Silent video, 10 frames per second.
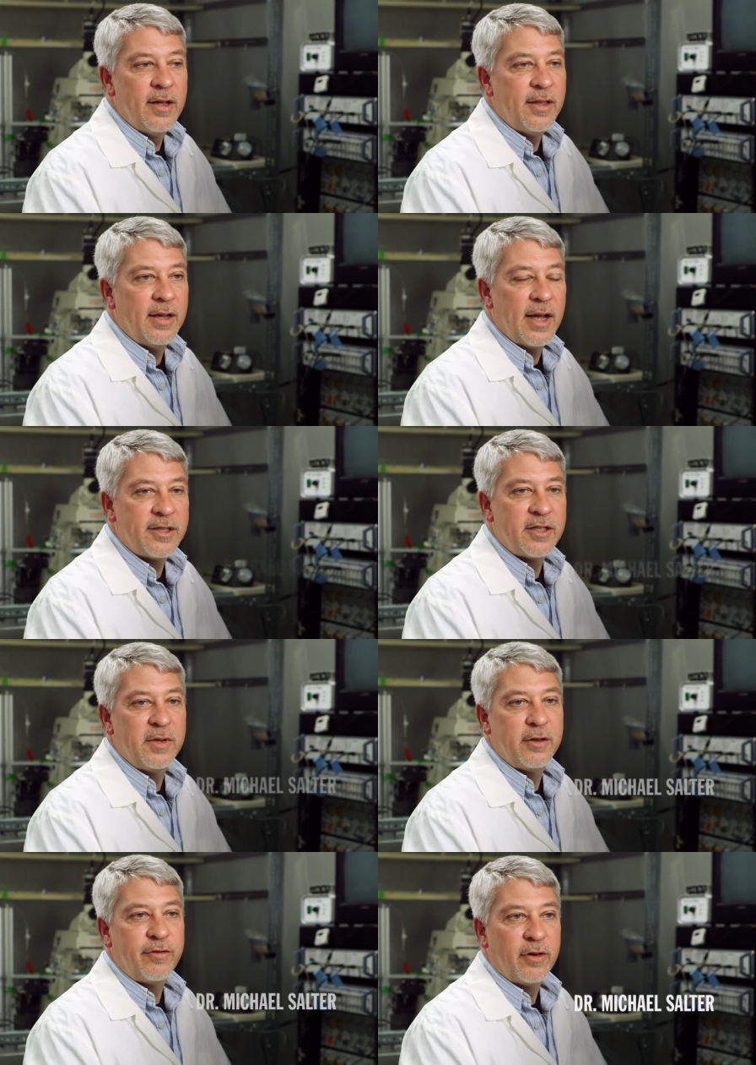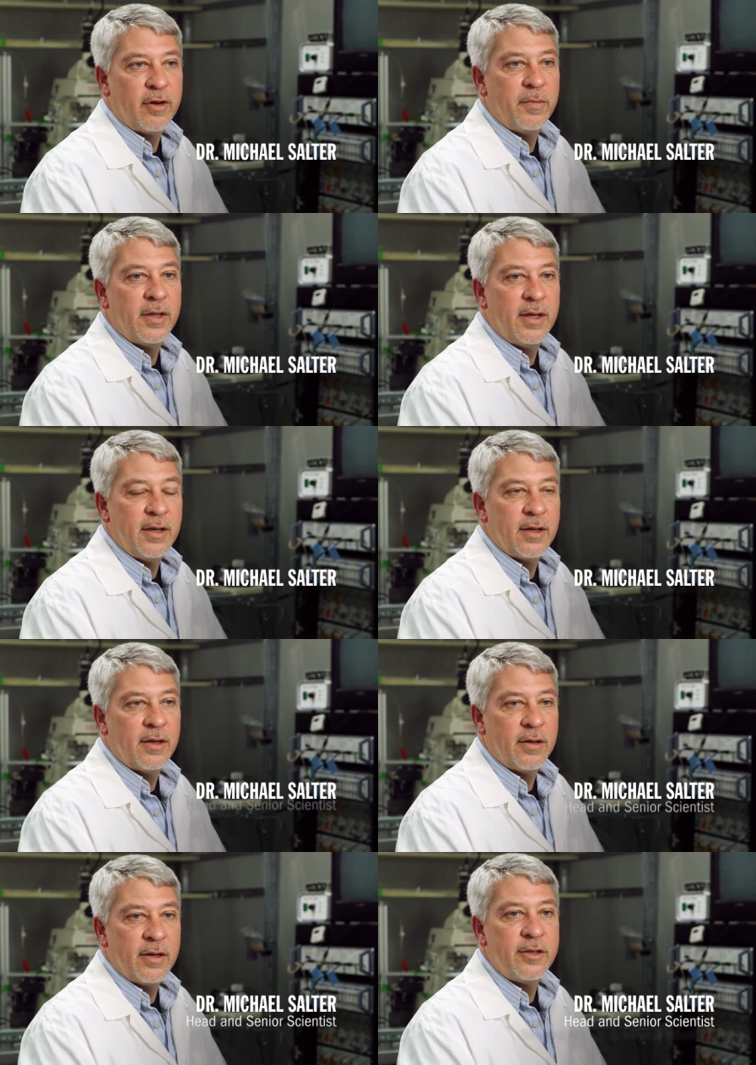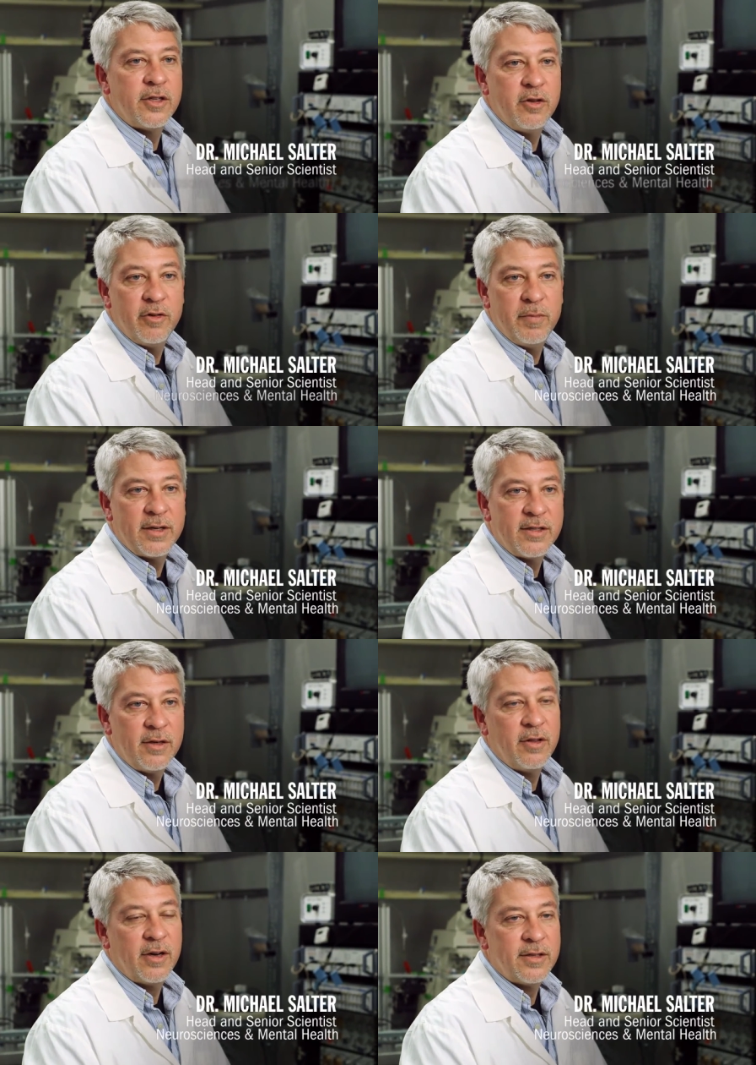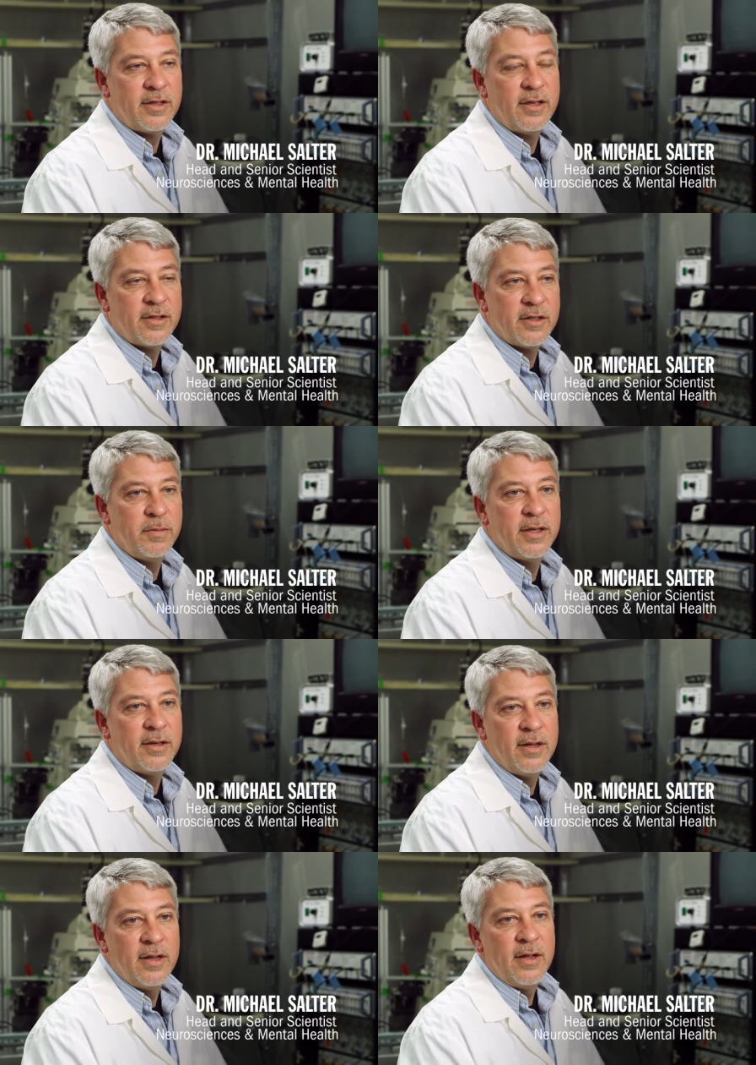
The estimate from the uh, Institute of Medicine in the United States has been